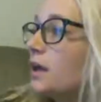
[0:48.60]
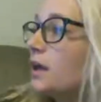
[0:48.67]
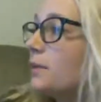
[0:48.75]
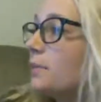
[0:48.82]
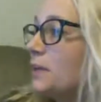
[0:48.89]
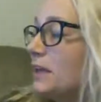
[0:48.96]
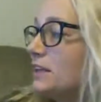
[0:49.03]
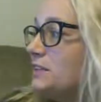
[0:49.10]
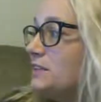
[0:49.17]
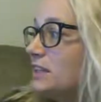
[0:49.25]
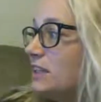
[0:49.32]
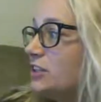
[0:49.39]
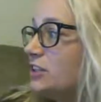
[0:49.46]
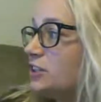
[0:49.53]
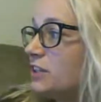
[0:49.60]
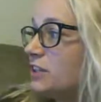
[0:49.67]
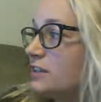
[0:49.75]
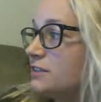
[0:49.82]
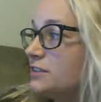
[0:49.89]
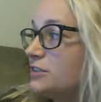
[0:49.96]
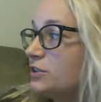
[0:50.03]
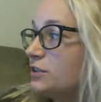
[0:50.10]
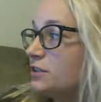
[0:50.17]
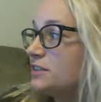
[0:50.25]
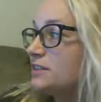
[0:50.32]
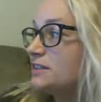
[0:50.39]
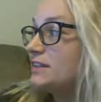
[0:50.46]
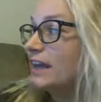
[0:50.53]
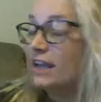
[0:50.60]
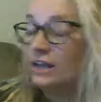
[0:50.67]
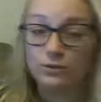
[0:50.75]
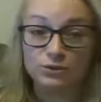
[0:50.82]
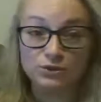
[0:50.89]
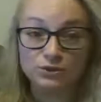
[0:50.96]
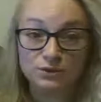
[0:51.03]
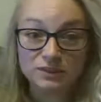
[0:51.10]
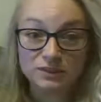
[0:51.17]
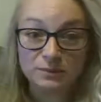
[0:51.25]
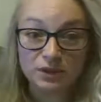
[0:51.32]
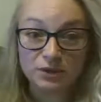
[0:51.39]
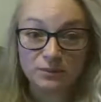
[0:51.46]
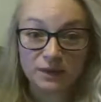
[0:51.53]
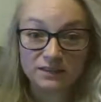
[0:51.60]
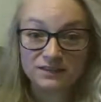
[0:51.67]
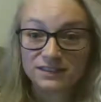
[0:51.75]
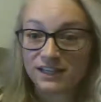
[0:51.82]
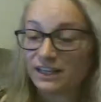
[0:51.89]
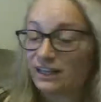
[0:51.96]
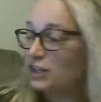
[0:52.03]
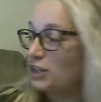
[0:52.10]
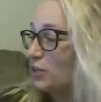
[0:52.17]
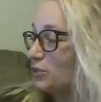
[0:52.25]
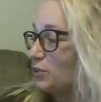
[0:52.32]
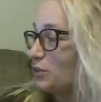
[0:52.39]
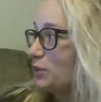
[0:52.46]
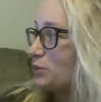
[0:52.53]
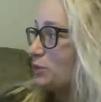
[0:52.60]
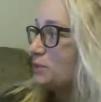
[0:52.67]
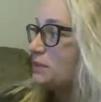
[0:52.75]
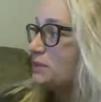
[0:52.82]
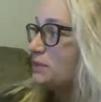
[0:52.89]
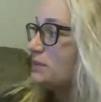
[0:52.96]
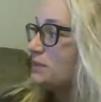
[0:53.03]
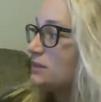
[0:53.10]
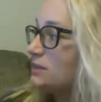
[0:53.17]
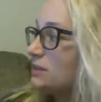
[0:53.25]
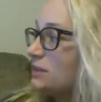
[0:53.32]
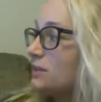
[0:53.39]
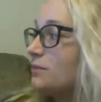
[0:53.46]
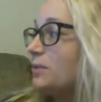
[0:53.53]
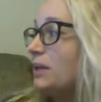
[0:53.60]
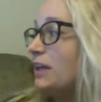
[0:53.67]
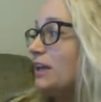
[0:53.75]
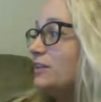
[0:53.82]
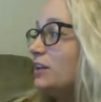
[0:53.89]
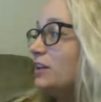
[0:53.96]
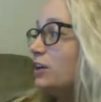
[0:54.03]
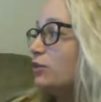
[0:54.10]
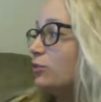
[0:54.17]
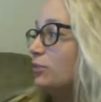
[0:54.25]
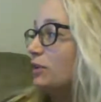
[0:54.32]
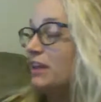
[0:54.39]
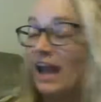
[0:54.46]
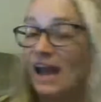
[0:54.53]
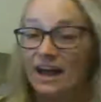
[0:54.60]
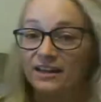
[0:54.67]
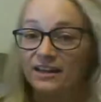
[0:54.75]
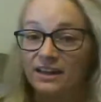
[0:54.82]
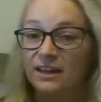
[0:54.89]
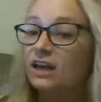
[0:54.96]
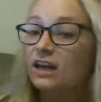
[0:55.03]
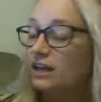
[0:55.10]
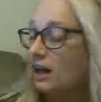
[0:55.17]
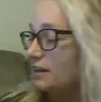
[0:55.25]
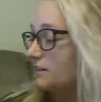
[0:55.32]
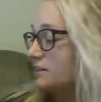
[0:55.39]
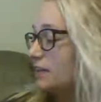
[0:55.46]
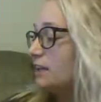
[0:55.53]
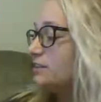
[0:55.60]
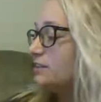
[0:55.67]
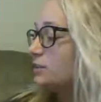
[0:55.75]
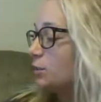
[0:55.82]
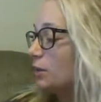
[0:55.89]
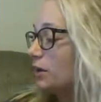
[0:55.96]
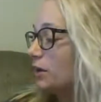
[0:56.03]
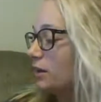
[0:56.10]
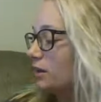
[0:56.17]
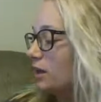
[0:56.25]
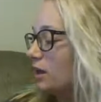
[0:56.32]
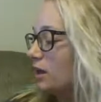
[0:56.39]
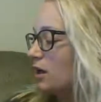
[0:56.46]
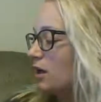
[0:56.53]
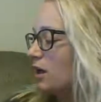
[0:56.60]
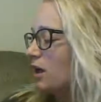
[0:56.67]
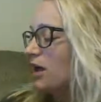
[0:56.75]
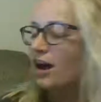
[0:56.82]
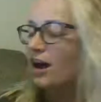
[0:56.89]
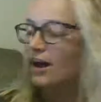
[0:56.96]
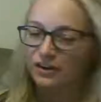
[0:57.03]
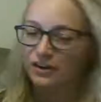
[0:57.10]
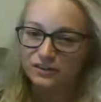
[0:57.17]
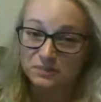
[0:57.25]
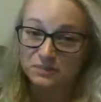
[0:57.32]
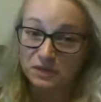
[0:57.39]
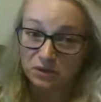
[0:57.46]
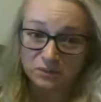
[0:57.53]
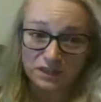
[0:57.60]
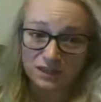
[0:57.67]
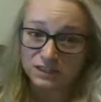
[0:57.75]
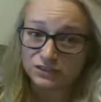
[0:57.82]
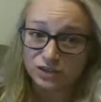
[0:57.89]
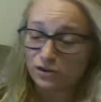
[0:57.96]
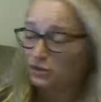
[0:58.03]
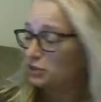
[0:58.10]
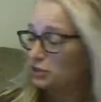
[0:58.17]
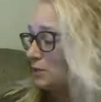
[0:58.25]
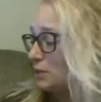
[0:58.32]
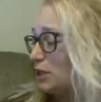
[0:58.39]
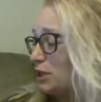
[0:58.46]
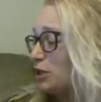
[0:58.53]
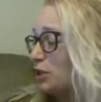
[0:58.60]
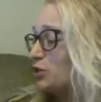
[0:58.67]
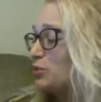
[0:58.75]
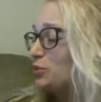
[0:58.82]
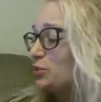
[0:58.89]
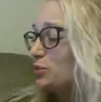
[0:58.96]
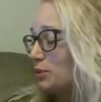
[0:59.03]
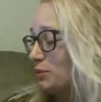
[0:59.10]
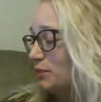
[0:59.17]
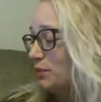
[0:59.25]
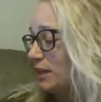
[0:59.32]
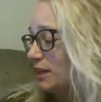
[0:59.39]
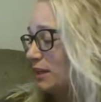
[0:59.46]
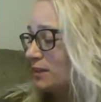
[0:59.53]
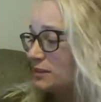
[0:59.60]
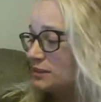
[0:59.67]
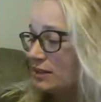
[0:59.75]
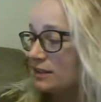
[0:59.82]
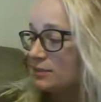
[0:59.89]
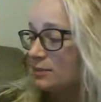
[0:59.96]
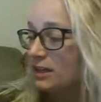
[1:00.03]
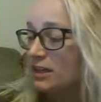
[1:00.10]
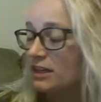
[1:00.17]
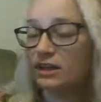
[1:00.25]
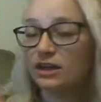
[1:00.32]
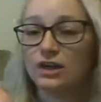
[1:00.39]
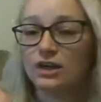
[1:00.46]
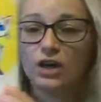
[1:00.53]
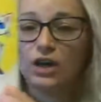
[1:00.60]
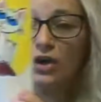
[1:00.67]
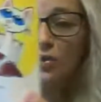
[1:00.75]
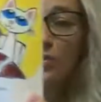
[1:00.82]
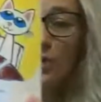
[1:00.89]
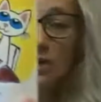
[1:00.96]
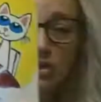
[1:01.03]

Pete's teacher tells the students they will do experiments in groups. Pete is in a group with Callie, Gus, and Squirrel. Our experiment is going to be groovy, says Pete. What